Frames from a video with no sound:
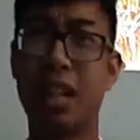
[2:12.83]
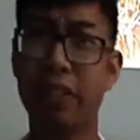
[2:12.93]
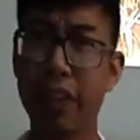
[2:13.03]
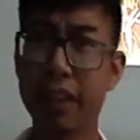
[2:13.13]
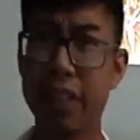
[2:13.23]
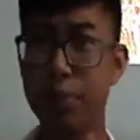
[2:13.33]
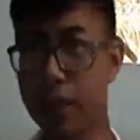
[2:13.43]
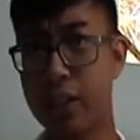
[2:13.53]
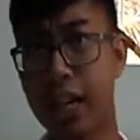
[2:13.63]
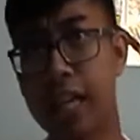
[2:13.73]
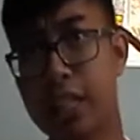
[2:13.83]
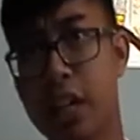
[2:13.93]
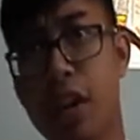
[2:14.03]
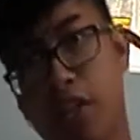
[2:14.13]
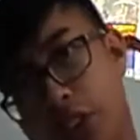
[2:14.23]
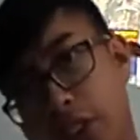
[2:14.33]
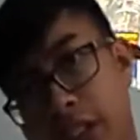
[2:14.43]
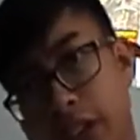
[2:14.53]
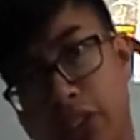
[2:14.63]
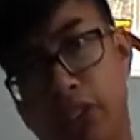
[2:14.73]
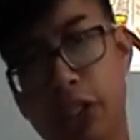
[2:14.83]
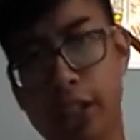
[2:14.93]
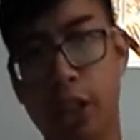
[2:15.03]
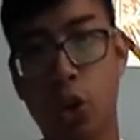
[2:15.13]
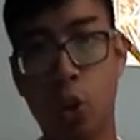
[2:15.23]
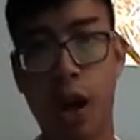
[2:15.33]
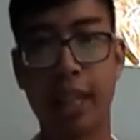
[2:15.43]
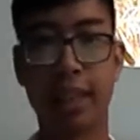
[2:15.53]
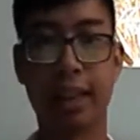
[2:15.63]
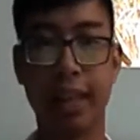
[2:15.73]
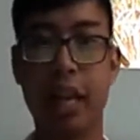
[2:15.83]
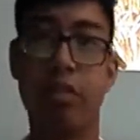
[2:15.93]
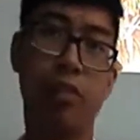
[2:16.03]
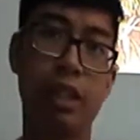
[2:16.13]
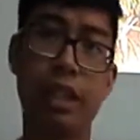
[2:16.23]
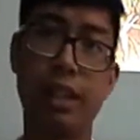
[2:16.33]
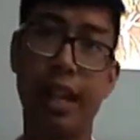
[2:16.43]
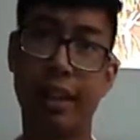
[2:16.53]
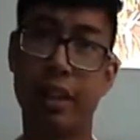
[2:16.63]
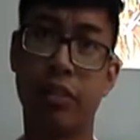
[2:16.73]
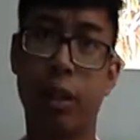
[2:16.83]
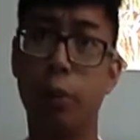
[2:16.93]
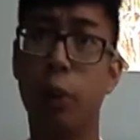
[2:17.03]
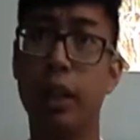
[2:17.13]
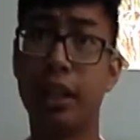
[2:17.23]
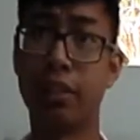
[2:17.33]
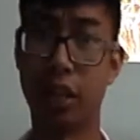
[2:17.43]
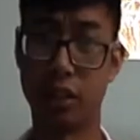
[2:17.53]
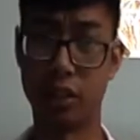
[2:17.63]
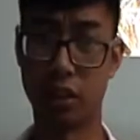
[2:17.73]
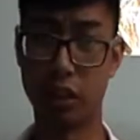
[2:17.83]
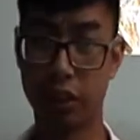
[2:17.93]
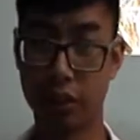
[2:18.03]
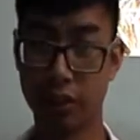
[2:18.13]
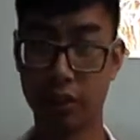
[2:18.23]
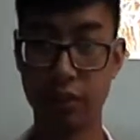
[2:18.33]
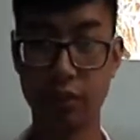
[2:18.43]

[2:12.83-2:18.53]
They're very specialized for their fully aquatic life, and we can tell this from the way their fossils look.